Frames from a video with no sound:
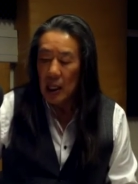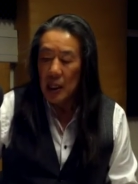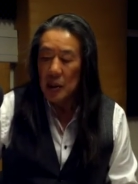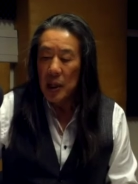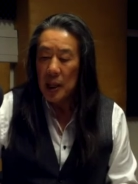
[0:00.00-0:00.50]

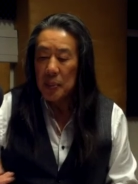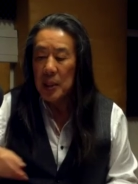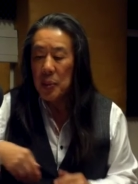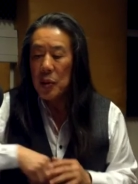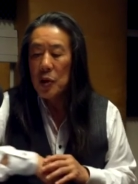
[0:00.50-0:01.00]
You had
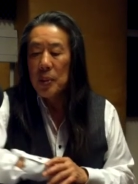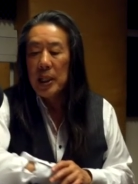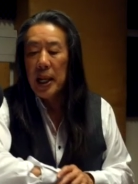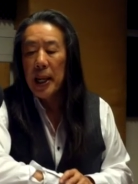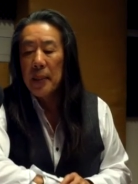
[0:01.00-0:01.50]
people who
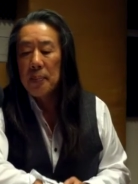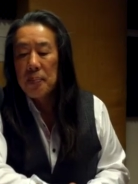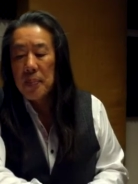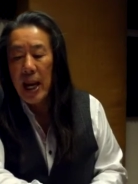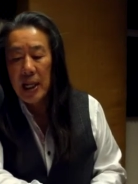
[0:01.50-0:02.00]
became
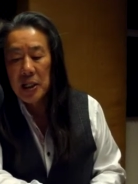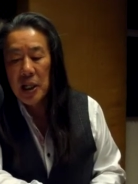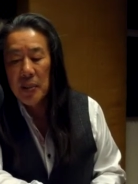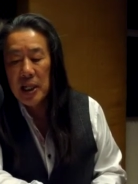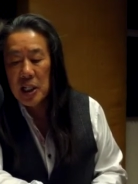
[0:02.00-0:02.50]

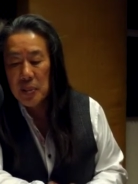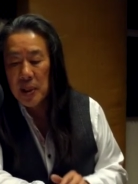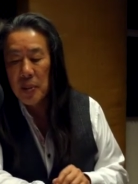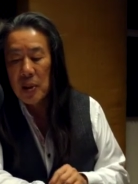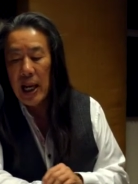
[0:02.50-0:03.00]
academics,
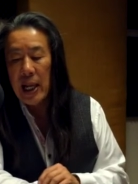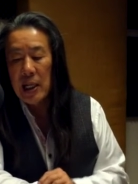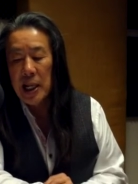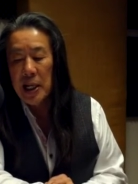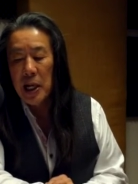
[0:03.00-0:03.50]
people like
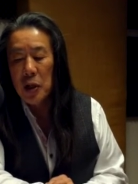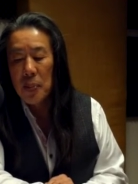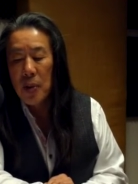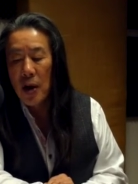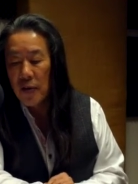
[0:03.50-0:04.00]
Leonardo
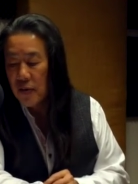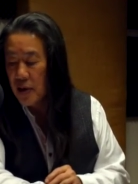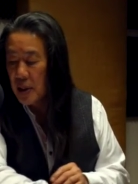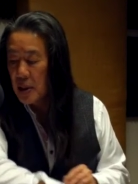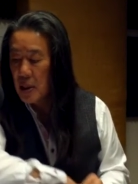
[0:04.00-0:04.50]
Boff
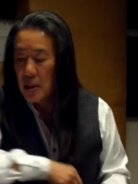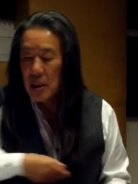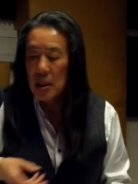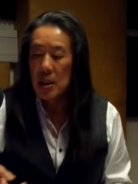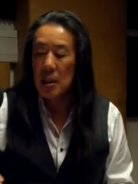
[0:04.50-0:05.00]
in
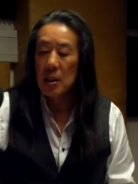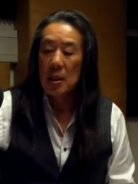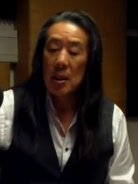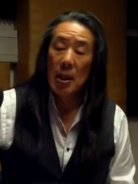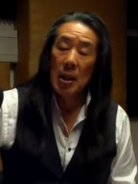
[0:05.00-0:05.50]

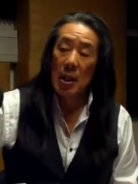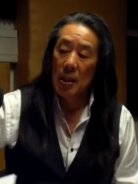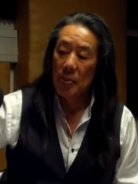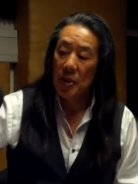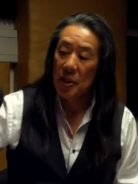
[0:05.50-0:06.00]

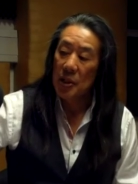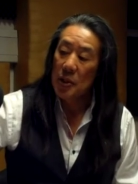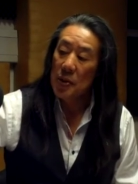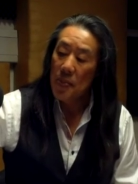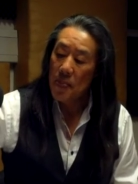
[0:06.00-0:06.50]

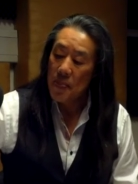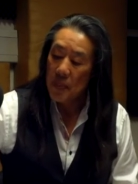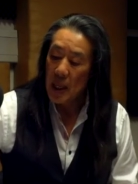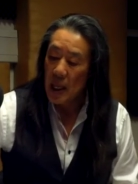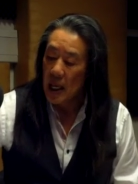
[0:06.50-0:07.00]
Brazil,
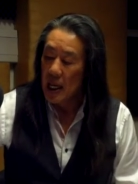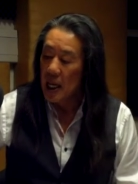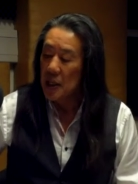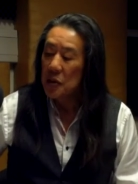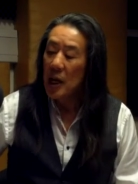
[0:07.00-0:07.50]

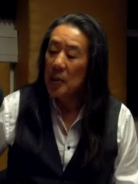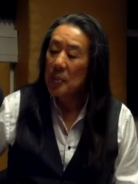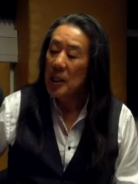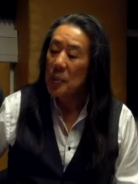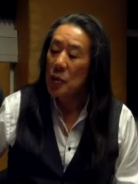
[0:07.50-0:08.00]
and you had
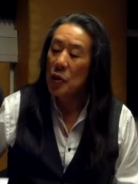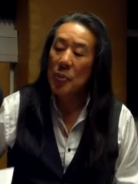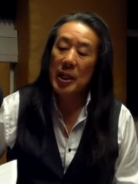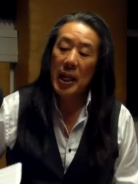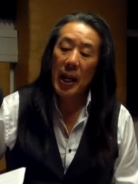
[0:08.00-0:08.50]
people who
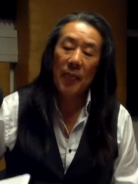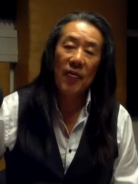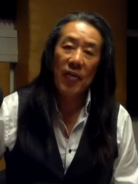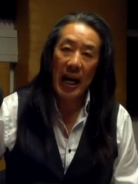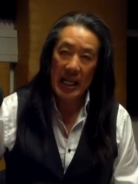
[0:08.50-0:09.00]
became
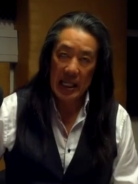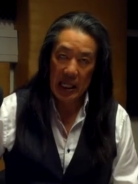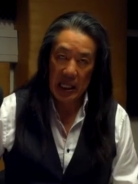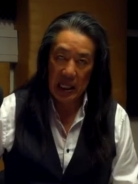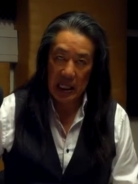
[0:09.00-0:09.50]

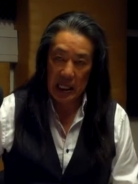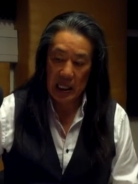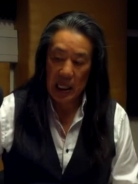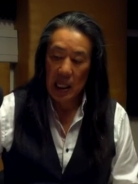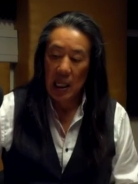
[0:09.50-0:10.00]

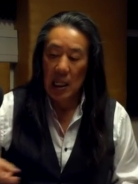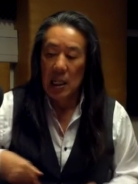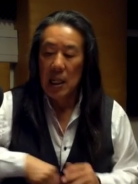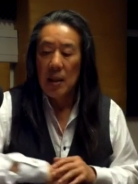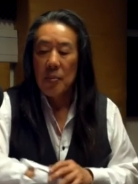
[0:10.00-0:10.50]
fighters.
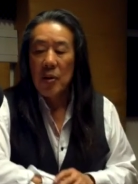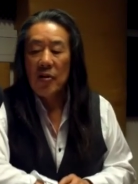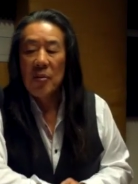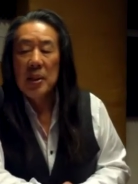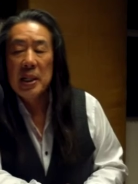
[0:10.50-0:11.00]
And
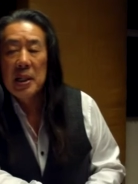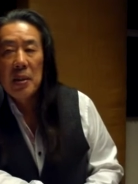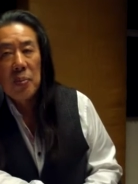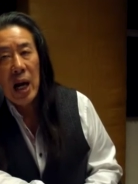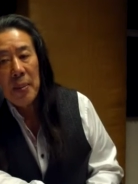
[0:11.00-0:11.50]
probably the
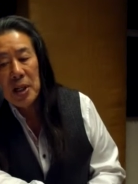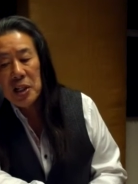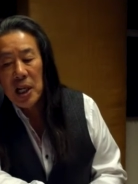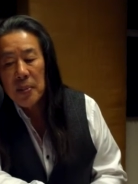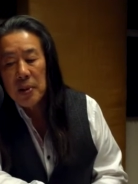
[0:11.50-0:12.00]
prime
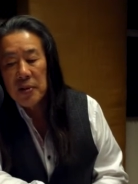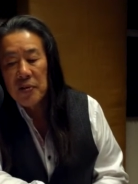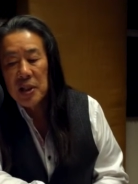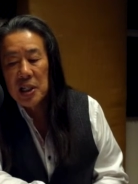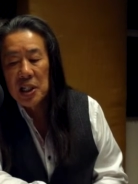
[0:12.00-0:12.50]
example of
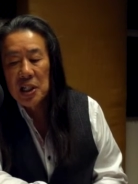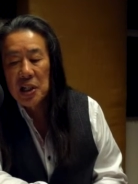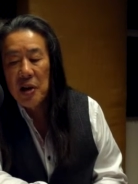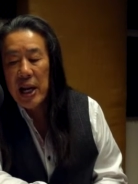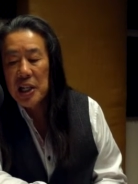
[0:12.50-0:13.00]
this is
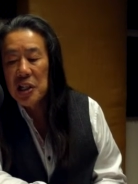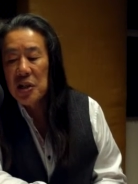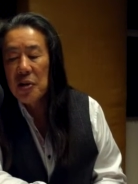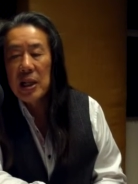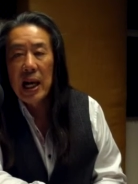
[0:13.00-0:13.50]

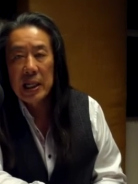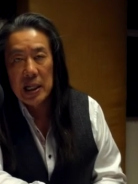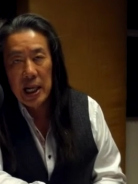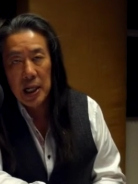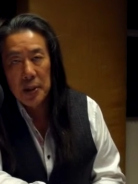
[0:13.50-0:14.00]
Ernesto
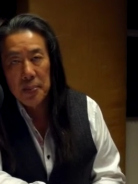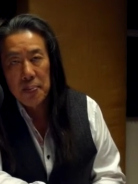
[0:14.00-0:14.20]
Cardenal,